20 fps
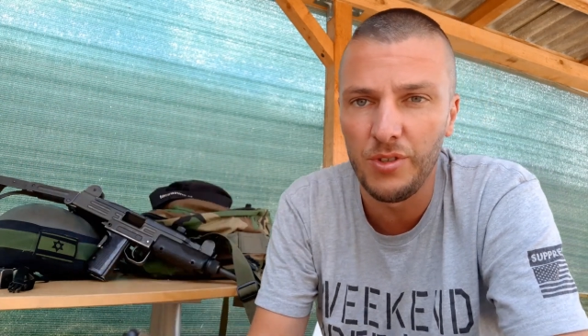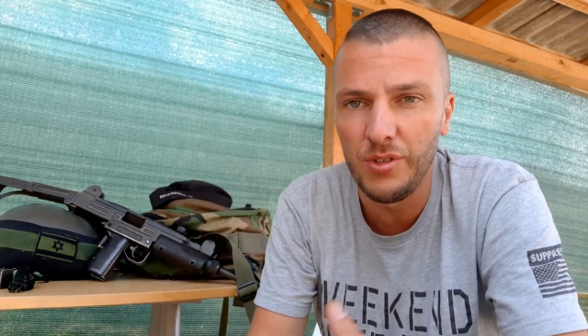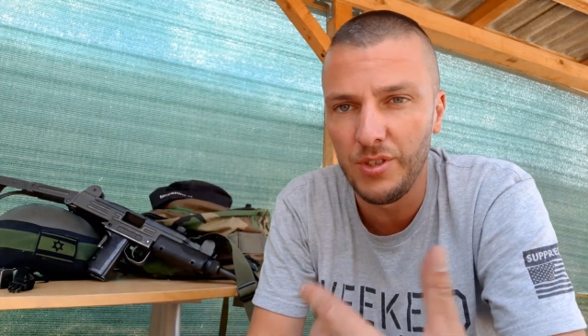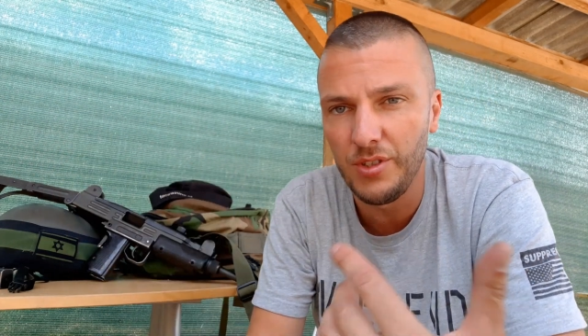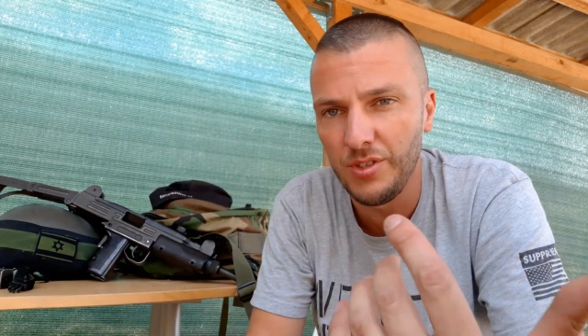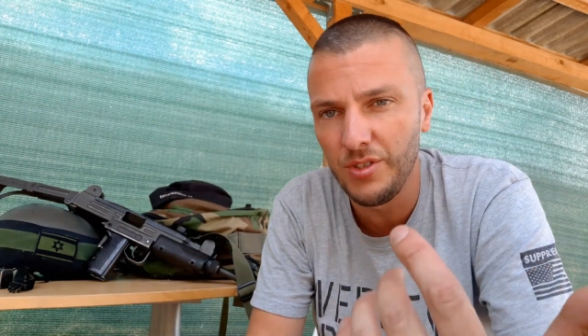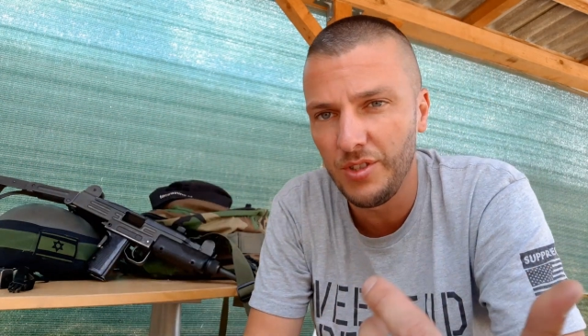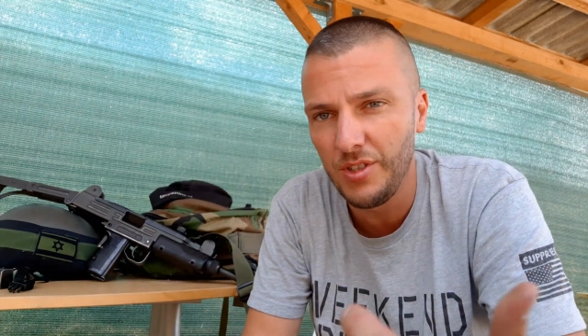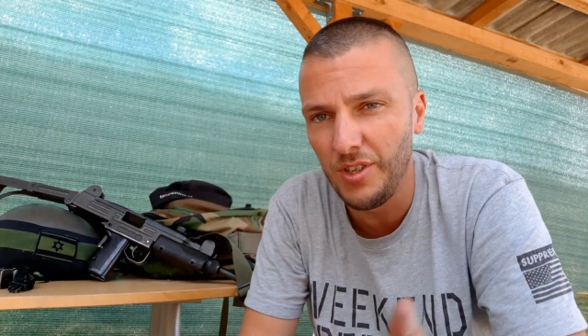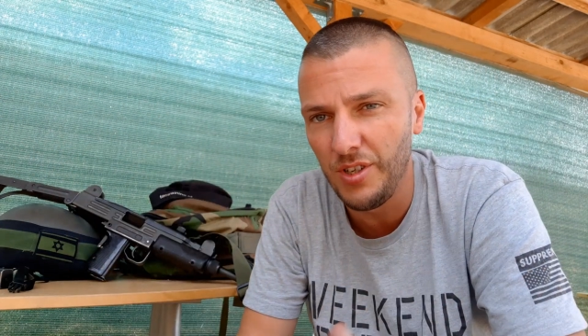
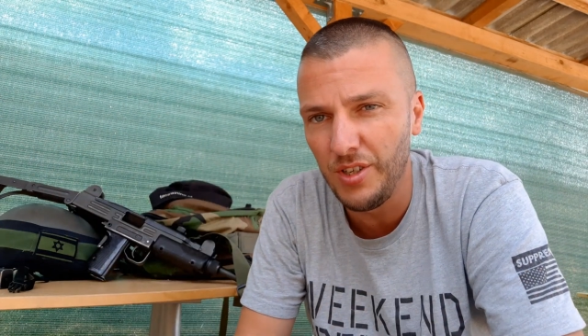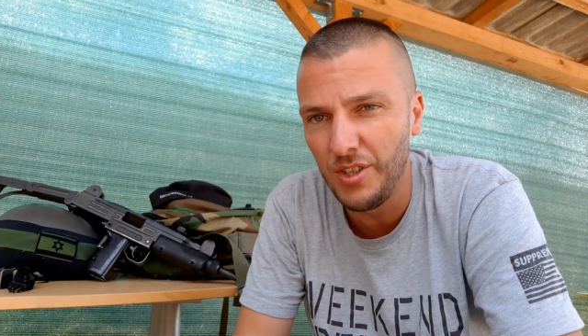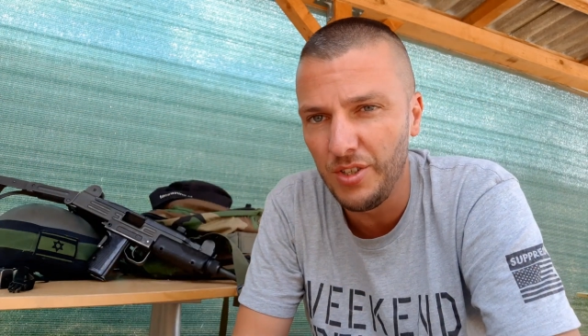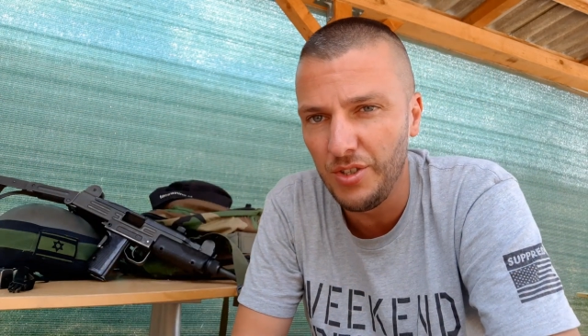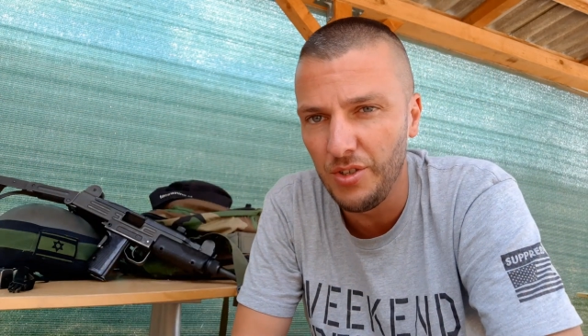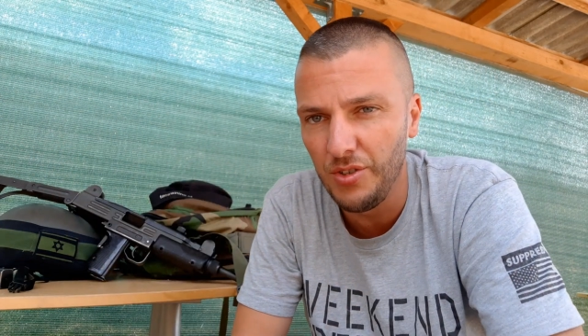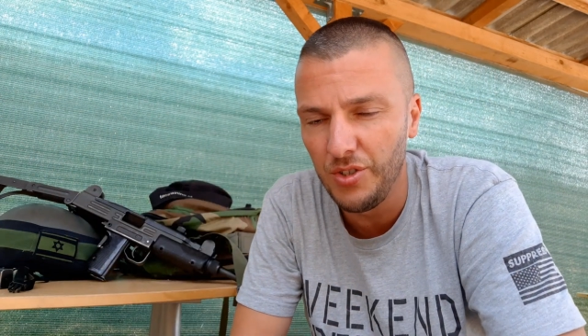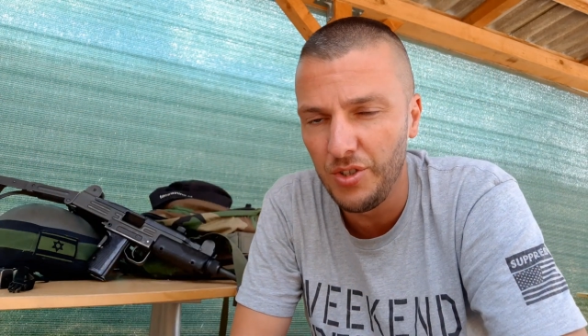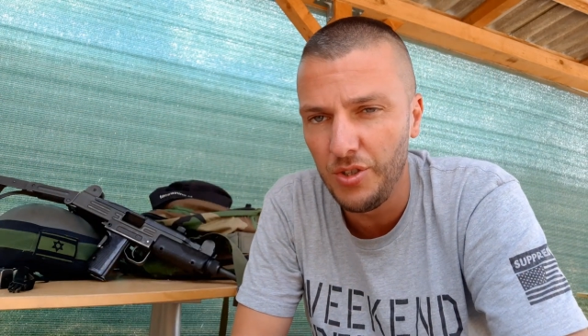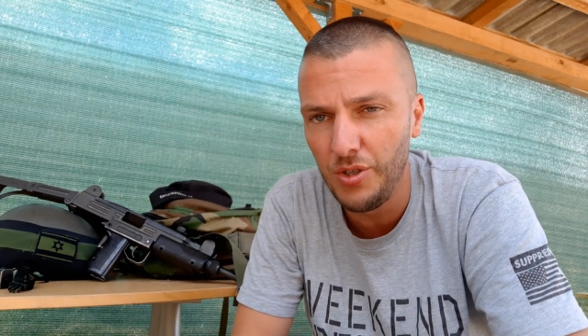This is
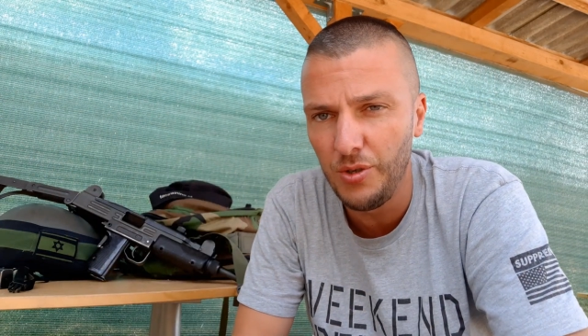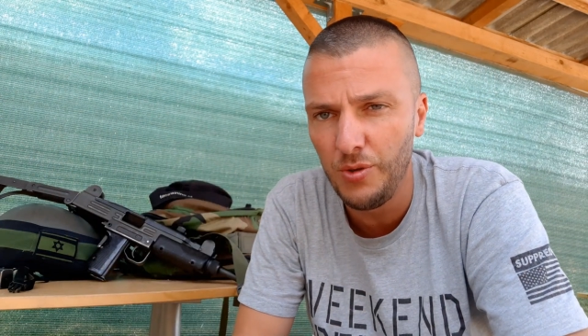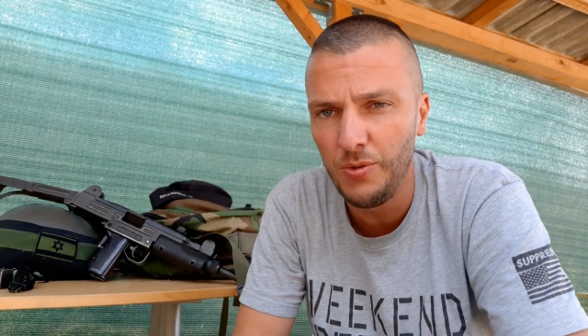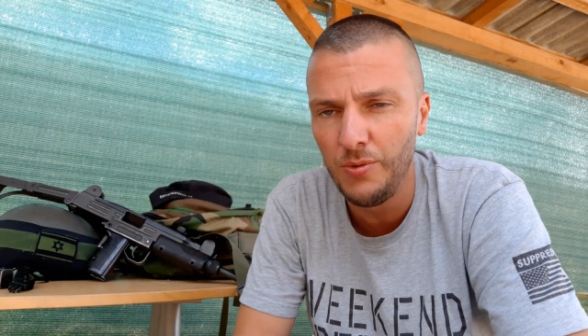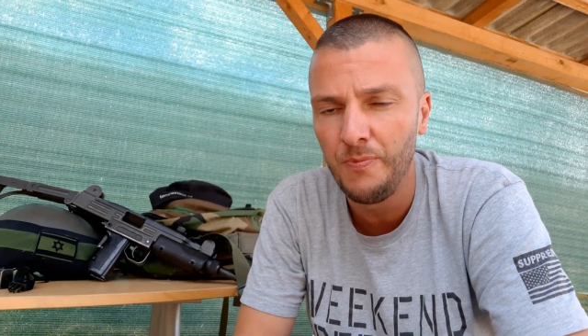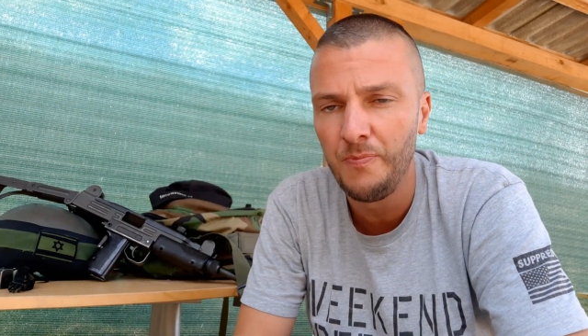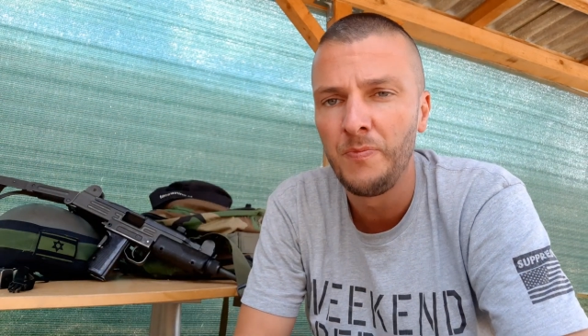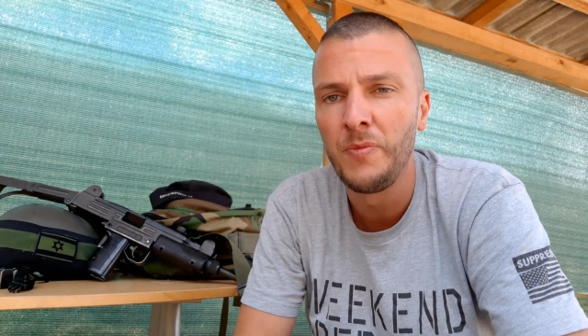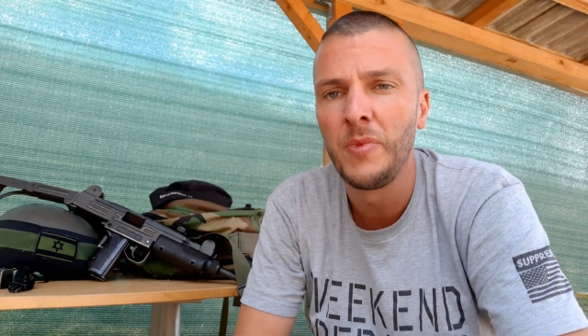condition 2.